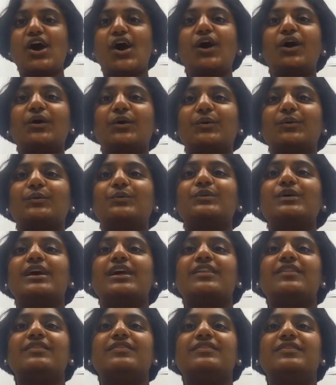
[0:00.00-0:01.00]
oh,
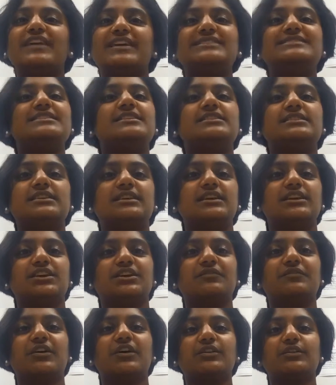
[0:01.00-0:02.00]
they said the
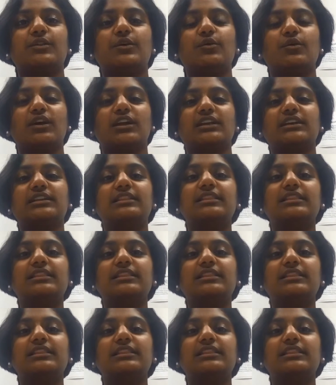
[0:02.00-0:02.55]
year of our Lord.